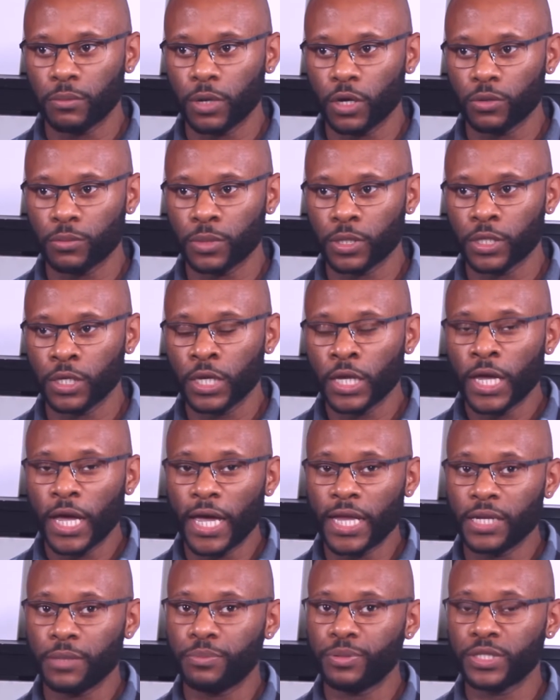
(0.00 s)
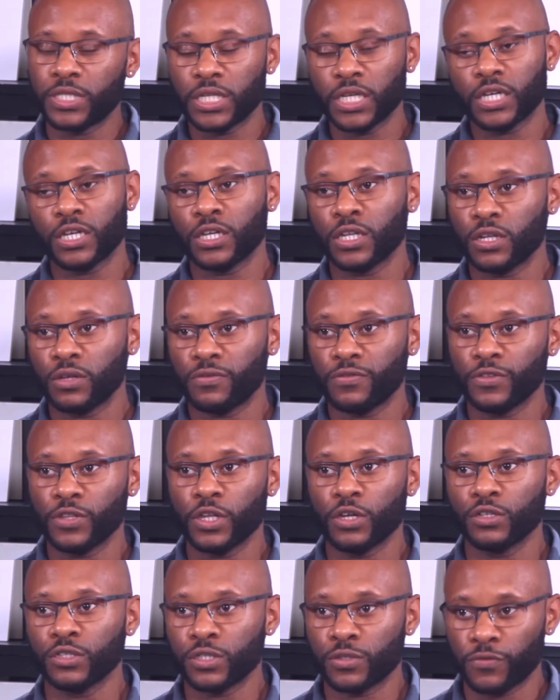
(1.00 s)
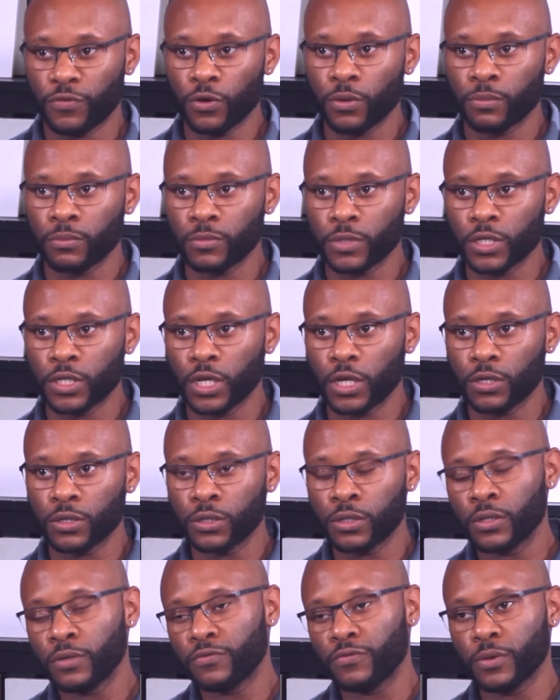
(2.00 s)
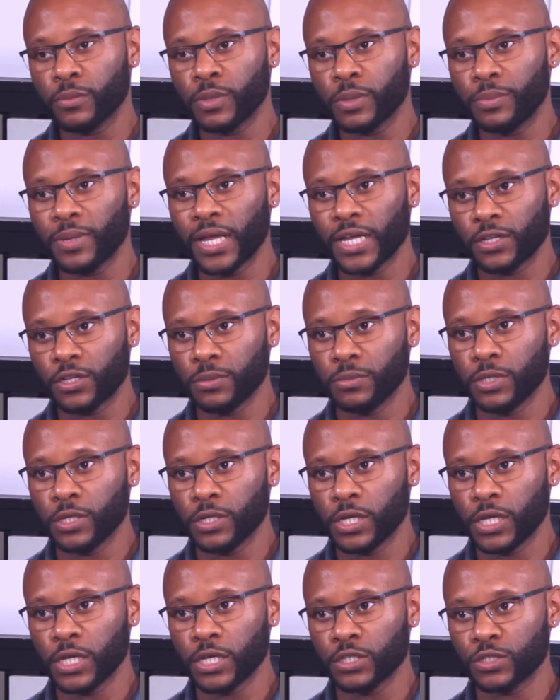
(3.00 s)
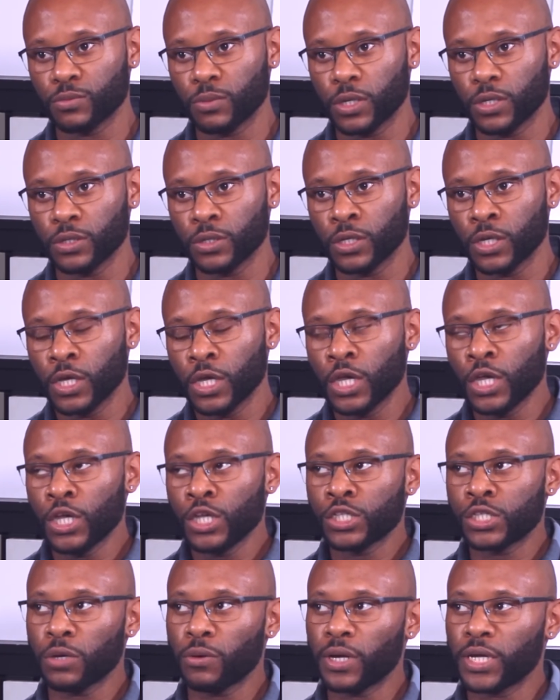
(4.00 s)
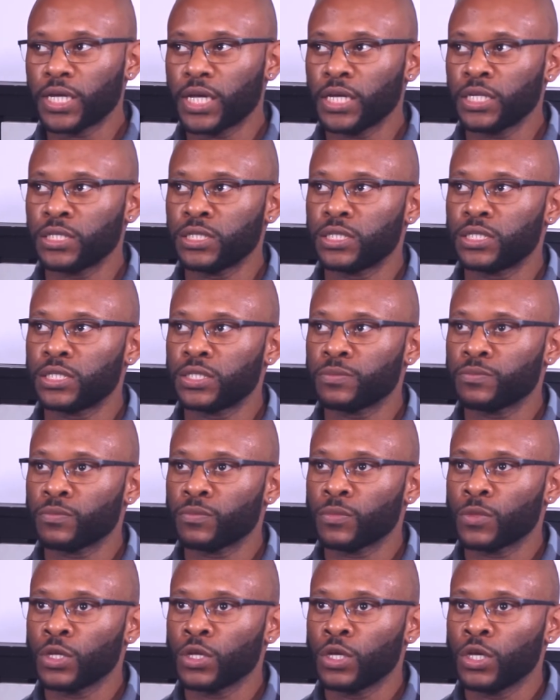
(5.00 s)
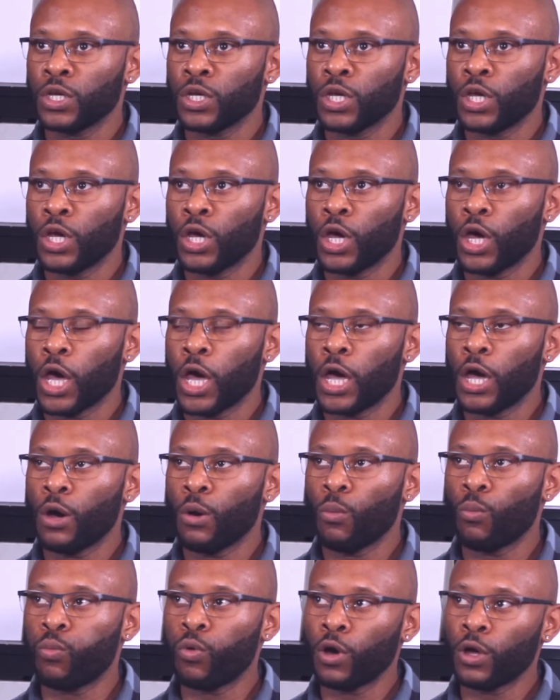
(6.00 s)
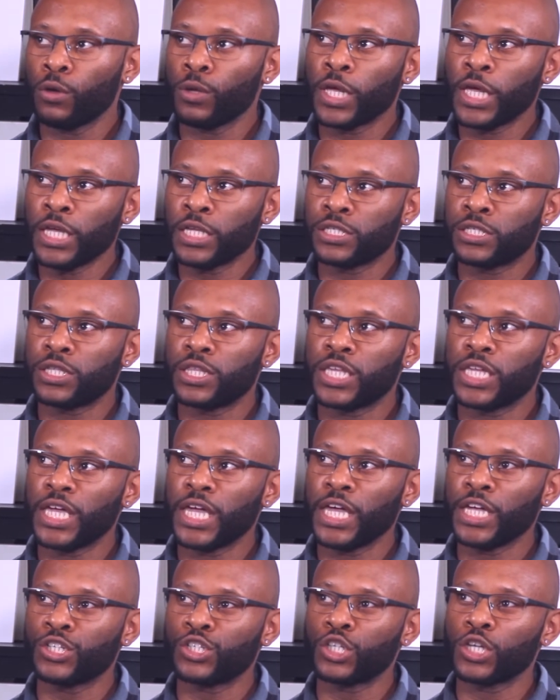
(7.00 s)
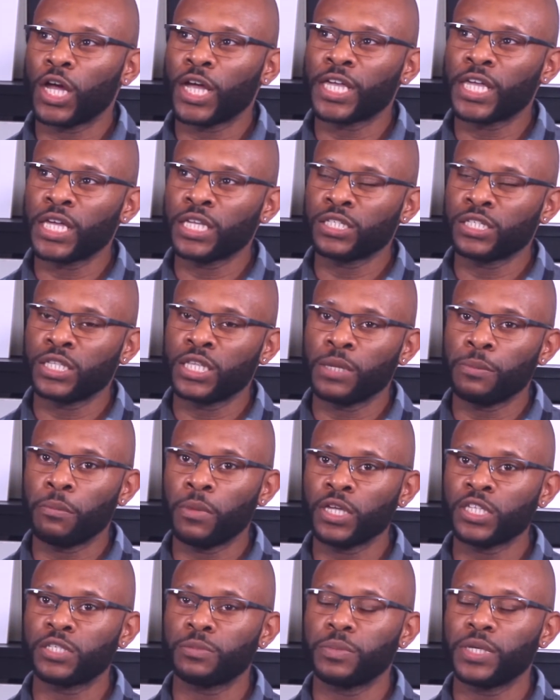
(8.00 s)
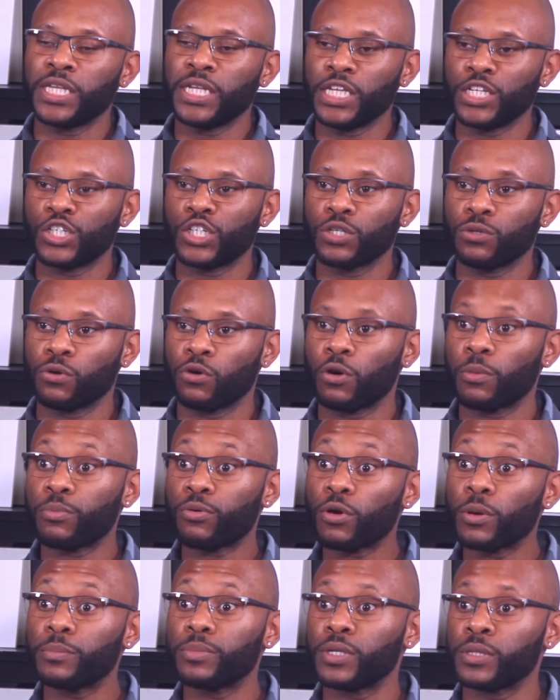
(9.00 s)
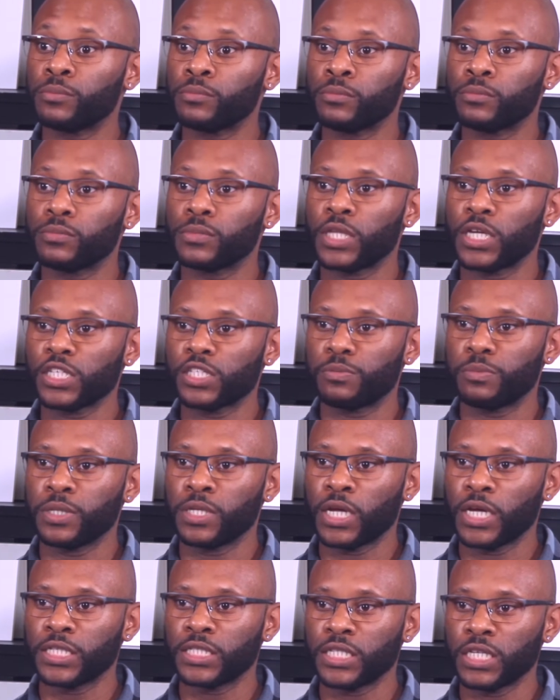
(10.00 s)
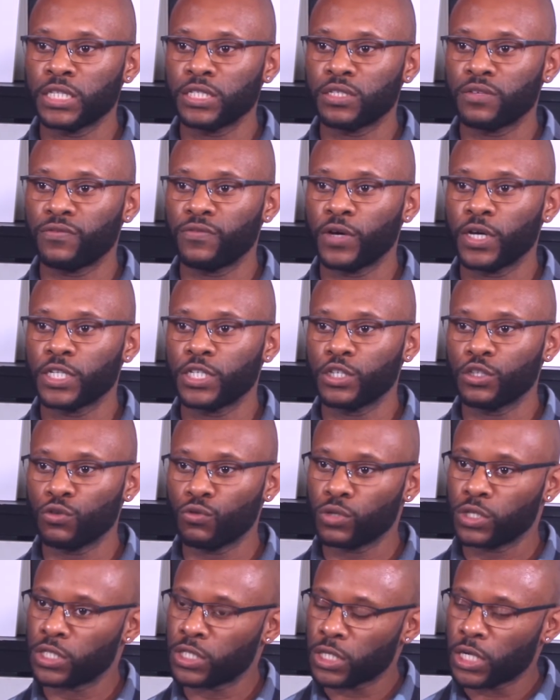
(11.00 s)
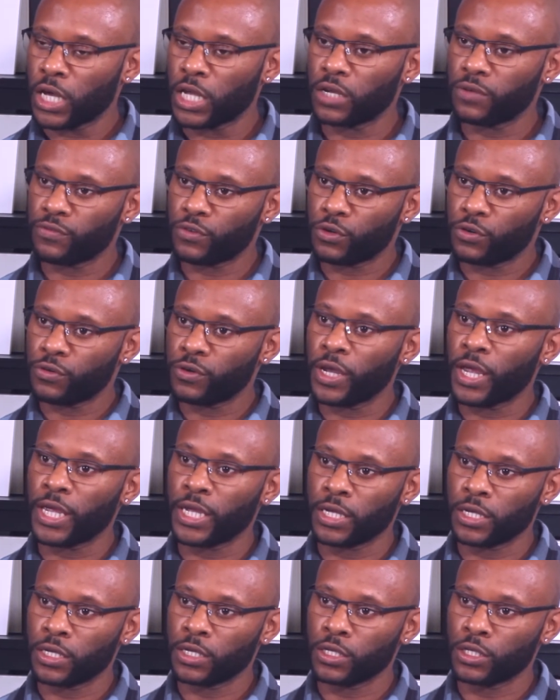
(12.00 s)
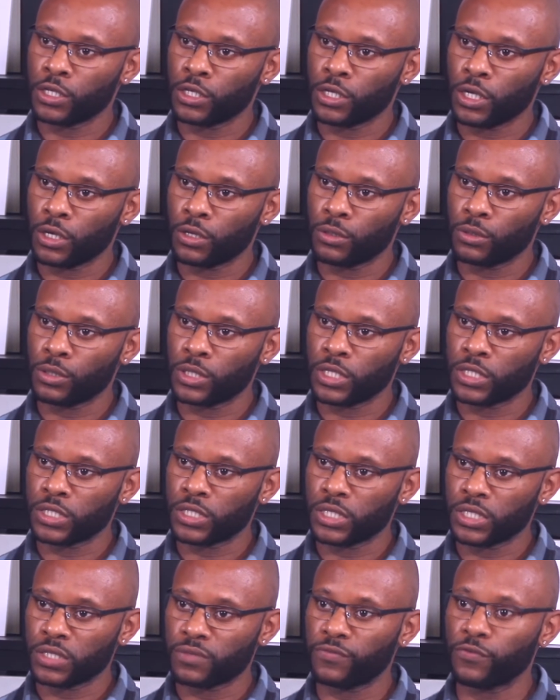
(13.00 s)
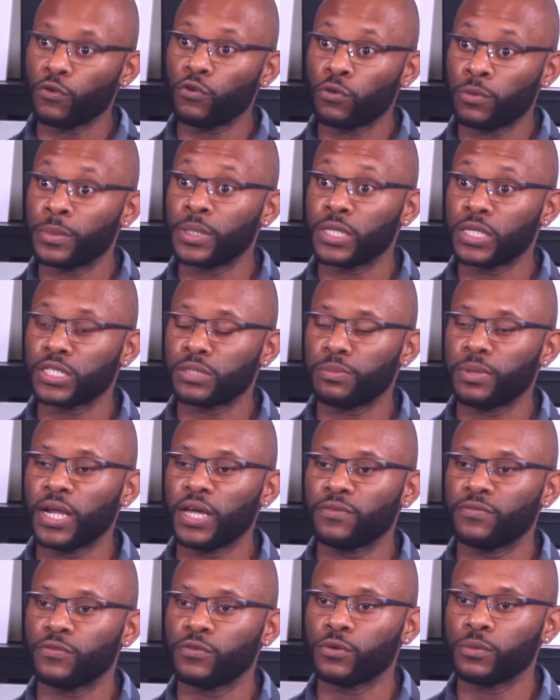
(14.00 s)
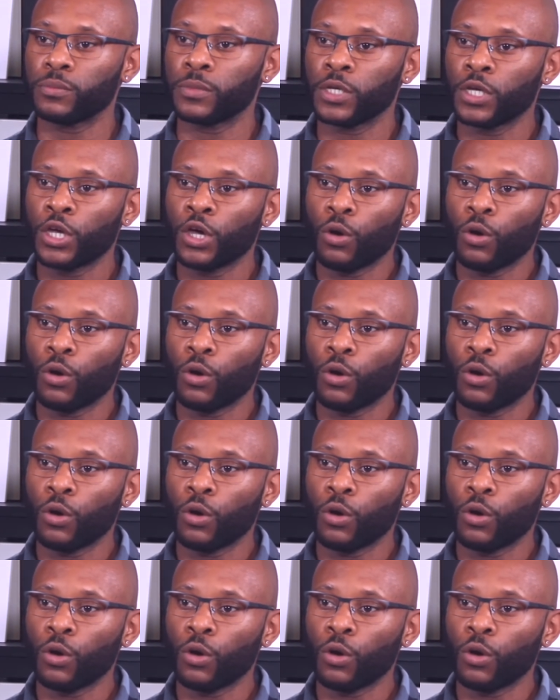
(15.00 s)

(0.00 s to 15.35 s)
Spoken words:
the moment, and in particular for those from, you know, from the Black community as well. So I guess, what is the issue? I guess there must be an issue or a problem that's been identified in order to kind of create, you know, this forum and this platform.